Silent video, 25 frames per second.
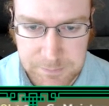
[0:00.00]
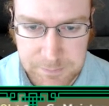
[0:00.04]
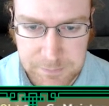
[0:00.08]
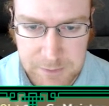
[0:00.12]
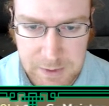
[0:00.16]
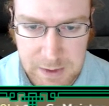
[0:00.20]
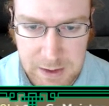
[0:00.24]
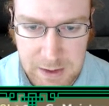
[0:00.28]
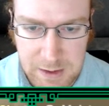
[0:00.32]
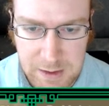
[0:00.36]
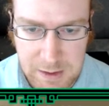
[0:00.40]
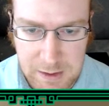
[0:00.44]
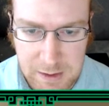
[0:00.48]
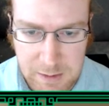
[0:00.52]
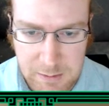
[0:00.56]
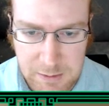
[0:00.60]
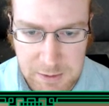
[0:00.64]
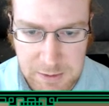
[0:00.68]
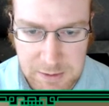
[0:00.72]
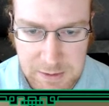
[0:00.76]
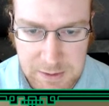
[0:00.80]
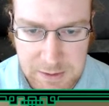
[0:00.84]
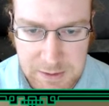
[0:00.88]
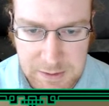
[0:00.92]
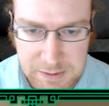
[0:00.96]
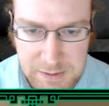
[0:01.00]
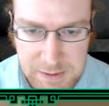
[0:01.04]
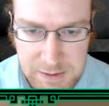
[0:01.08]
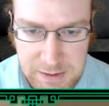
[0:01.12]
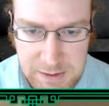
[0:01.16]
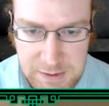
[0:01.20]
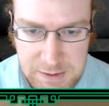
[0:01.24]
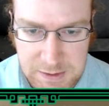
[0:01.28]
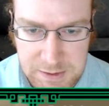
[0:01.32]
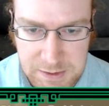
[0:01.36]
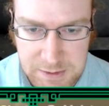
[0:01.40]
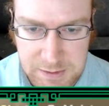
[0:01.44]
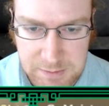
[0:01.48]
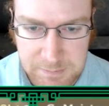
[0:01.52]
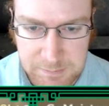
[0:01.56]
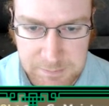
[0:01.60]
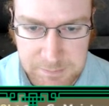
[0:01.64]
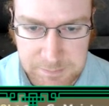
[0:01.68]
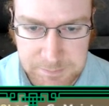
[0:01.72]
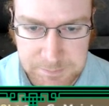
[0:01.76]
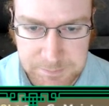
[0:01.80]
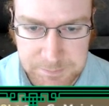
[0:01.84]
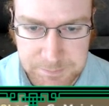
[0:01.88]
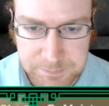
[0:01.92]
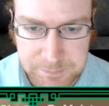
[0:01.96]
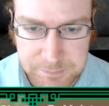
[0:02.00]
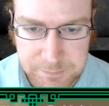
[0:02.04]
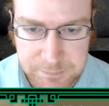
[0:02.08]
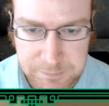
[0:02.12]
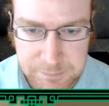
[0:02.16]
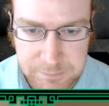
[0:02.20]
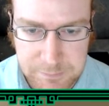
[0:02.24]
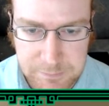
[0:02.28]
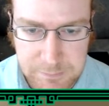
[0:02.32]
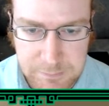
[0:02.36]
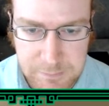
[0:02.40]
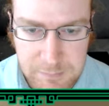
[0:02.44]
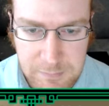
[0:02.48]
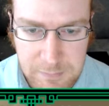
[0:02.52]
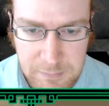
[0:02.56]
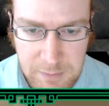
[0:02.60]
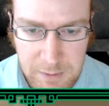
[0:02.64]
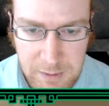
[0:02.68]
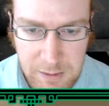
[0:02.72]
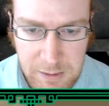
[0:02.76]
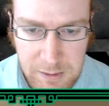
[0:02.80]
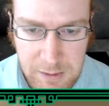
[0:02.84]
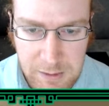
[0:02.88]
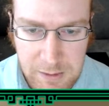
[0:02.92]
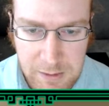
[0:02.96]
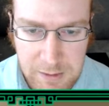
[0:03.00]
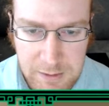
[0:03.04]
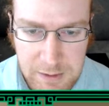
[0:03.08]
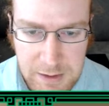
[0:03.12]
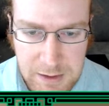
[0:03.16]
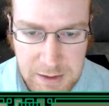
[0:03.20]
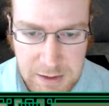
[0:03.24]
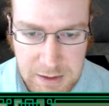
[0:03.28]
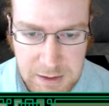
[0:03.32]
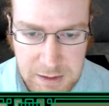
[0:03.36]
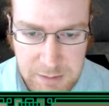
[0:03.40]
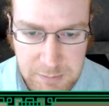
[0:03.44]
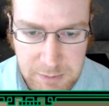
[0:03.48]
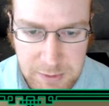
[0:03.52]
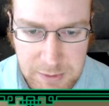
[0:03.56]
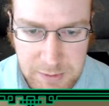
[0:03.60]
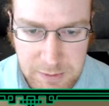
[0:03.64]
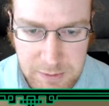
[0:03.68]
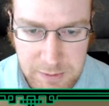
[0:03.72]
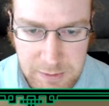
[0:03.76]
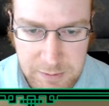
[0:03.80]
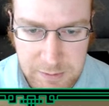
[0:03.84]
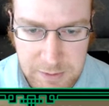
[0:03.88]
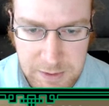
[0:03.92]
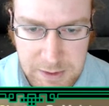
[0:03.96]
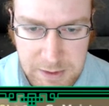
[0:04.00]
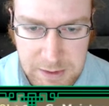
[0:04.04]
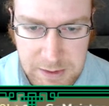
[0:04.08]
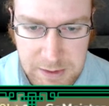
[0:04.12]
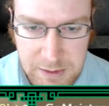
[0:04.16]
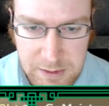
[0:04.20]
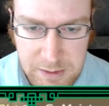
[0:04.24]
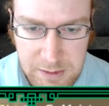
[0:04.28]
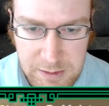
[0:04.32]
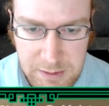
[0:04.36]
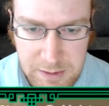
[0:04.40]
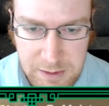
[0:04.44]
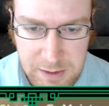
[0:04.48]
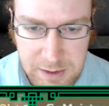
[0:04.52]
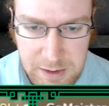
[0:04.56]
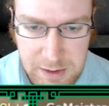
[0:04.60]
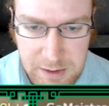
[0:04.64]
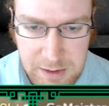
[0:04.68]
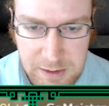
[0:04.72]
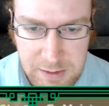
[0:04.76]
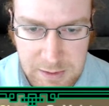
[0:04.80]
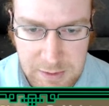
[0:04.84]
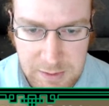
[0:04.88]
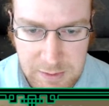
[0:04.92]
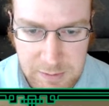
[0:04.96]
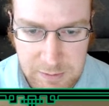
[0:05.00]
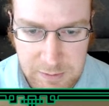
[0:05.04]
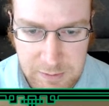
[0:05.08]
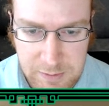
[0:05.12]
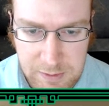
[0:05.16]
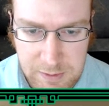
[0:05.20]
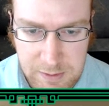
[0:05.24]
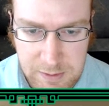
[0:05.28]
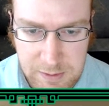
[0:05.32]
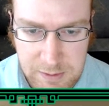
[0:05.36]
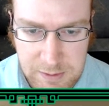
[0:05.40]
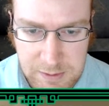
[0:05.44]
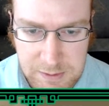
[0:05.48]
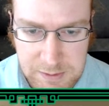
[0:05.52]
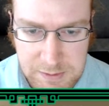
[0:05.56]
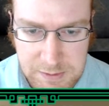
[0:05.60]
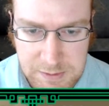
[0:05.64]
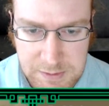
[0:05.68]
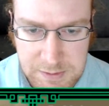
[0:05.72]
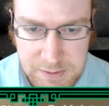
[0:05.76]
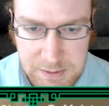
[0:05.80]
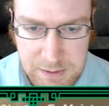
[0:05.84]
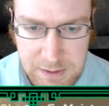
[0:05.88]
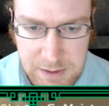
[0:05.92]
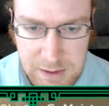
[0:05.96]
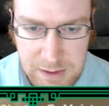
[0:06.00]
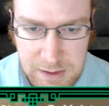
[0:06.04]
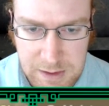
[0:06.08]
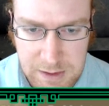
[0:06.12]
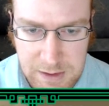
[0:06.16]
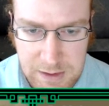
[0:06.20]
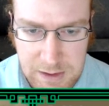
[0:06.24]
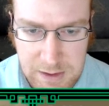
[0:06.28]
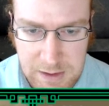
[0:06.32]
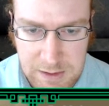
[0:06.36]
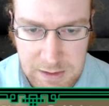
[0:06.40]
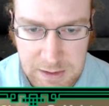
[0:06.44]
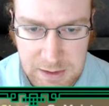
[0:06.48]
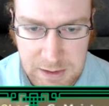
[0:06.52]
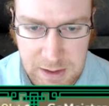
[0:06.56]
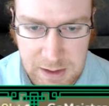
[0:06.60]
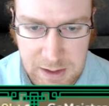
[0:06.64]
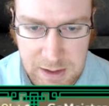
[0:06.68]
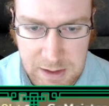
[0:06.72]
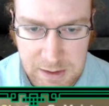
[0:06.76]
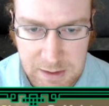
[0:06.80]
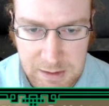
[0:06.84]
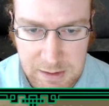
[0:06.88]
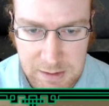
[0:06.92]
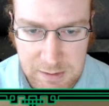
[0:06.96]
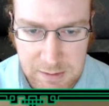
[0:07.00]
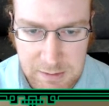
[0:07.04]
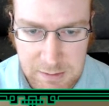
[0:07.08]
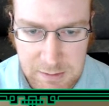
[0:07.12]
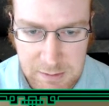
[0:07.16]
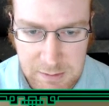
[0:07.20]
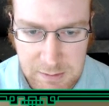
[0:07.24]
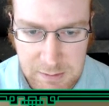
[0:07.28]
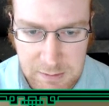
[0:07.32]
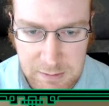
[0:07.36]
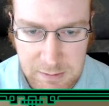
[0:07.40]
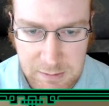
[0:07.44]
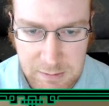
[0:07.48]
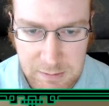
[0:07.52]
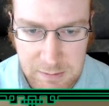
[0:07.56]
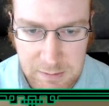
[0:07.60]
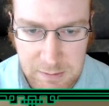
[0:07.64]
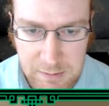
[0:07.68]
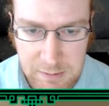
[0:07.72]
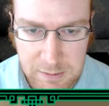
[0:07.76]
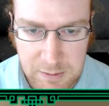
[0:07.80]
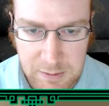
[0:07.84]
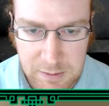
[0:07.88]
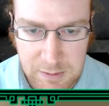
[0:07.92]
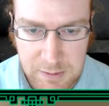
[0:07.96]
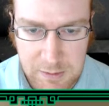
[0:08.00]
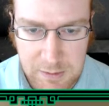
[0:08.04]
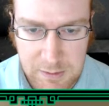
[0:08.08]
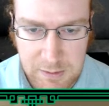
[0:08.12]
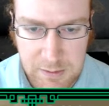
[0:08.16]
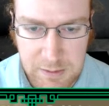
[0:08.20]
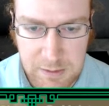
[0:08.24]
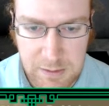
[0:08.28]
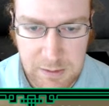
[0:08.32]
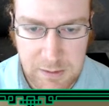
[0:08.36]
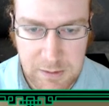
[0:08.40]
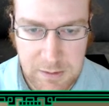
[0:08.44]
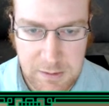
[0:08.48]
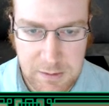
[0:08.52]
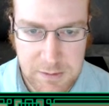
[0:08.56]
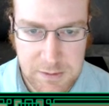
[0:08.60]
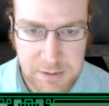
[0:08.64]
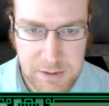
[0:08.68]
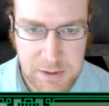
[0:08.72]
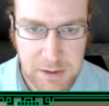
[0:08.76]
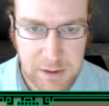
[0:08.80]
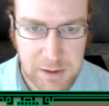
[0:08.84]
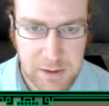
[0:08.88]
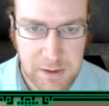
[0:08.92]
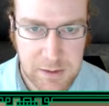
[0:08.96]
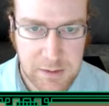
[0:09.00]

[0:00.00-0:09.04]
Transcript: How about this, actually? Then he can poke through here. I can do this. Again, he can get the I in Gote